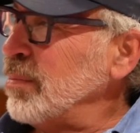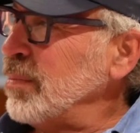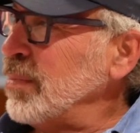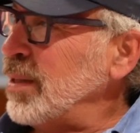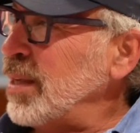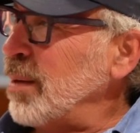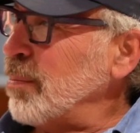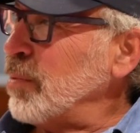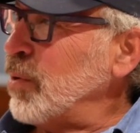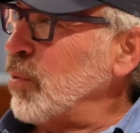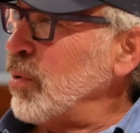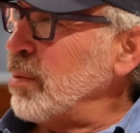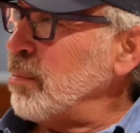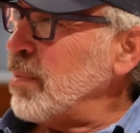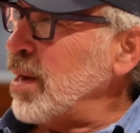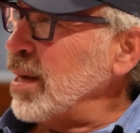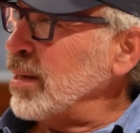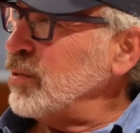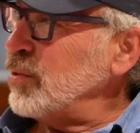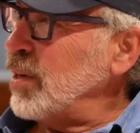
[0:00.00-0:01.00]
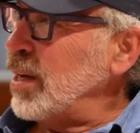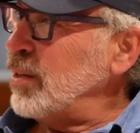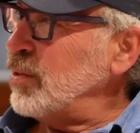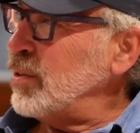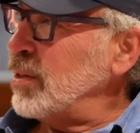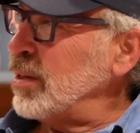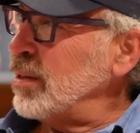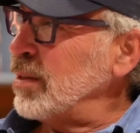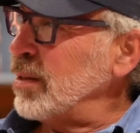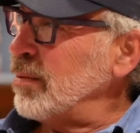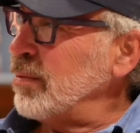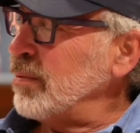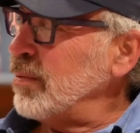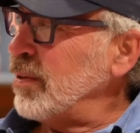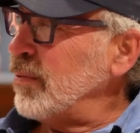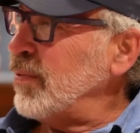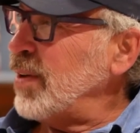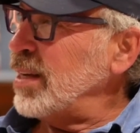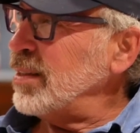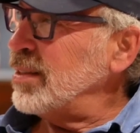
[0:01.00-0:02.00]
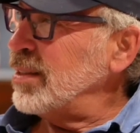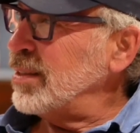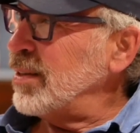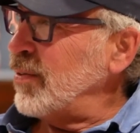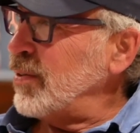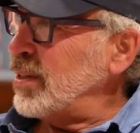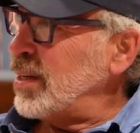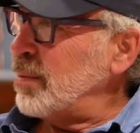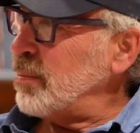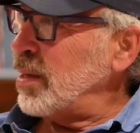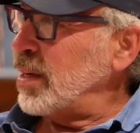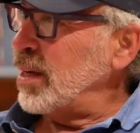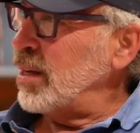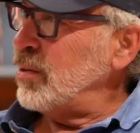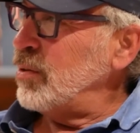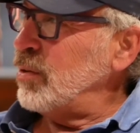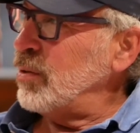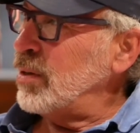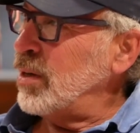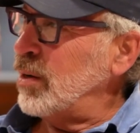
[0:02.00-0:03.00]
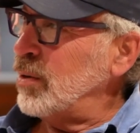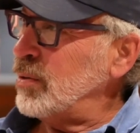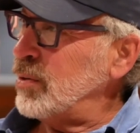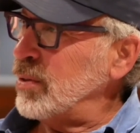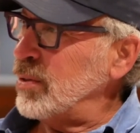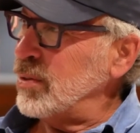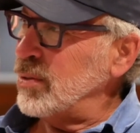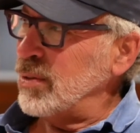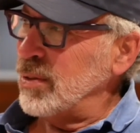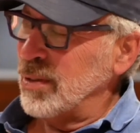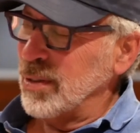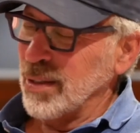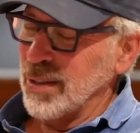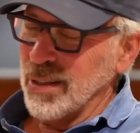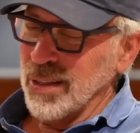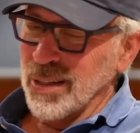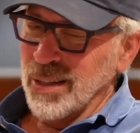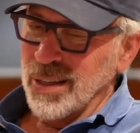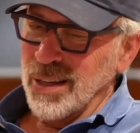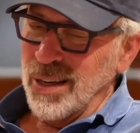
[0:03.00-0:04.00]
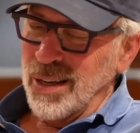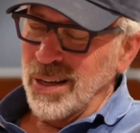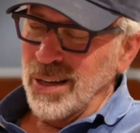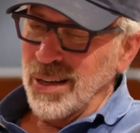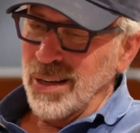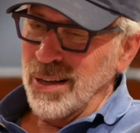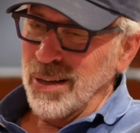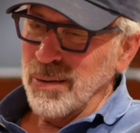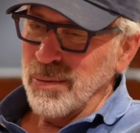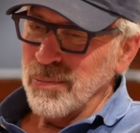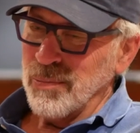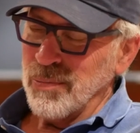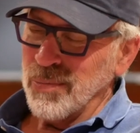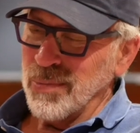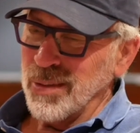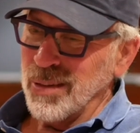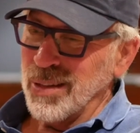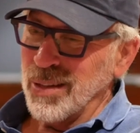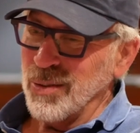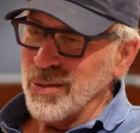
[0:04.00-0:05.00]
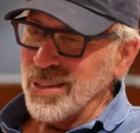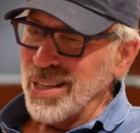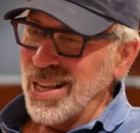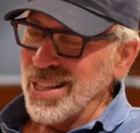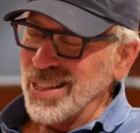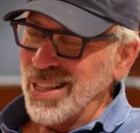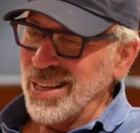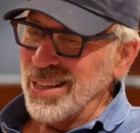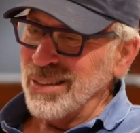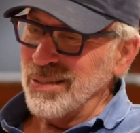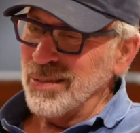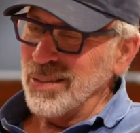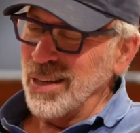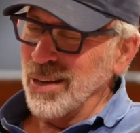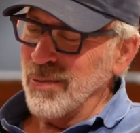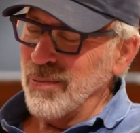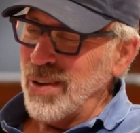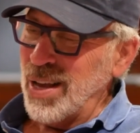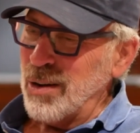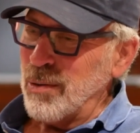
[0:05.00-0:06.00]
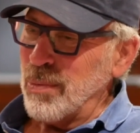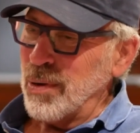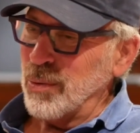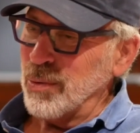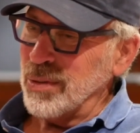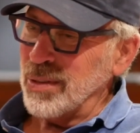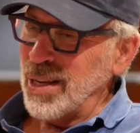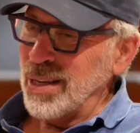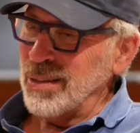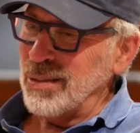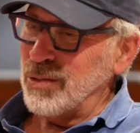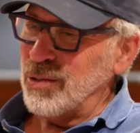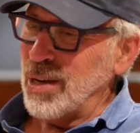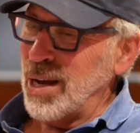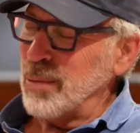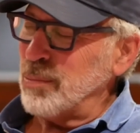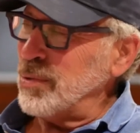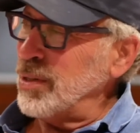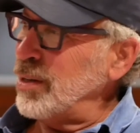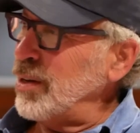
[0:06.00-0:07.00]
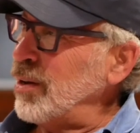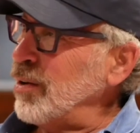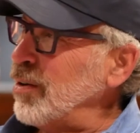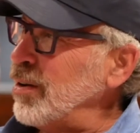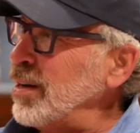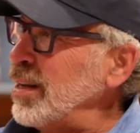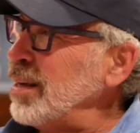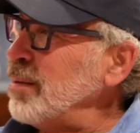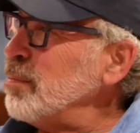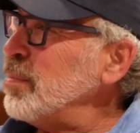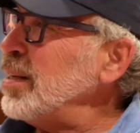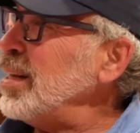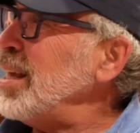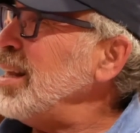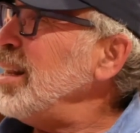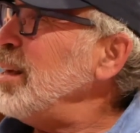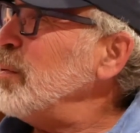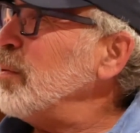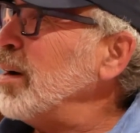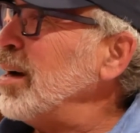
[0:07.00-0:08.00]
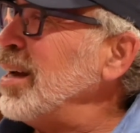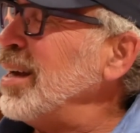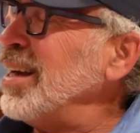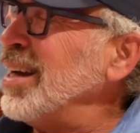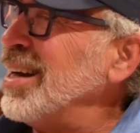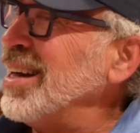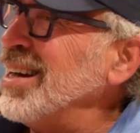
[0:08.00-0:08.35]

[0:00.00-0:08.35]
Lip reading: Kept going back, changing the faces every time they got new coaches. It's kind of like, Vanderbilt was like job security. But anyway,